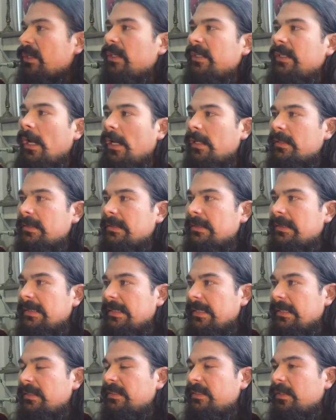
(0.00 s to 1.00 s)

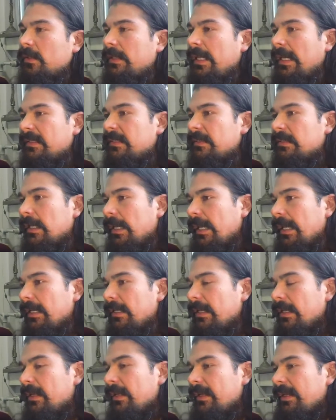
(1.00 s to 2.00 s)
Curiosity, and so that's
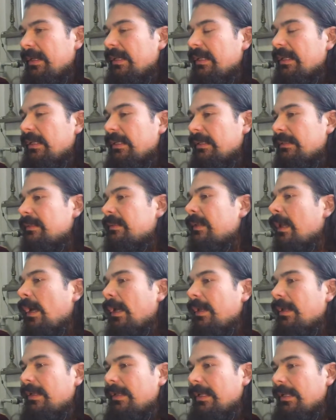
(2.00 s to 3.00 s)
like it's
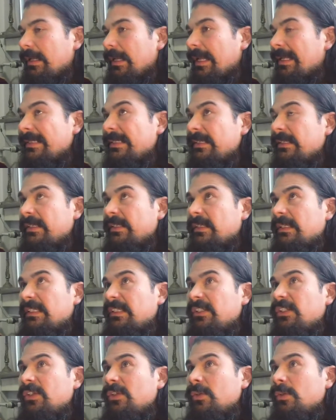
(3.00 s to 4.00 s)
not anything to
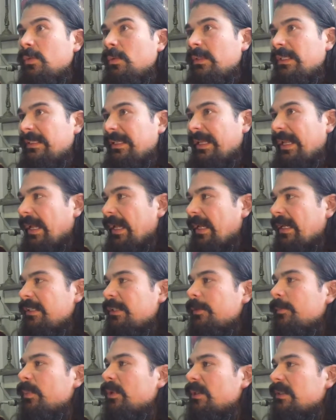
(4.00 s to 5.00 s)
do with
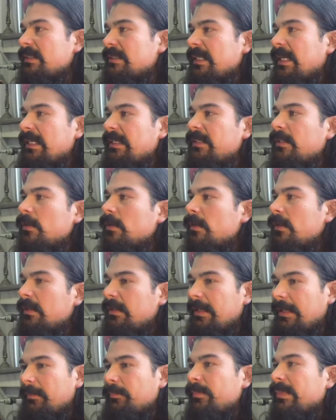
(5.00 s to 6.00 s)
age per se too,
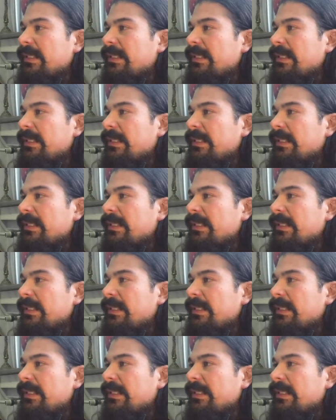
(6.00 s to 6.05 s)
because I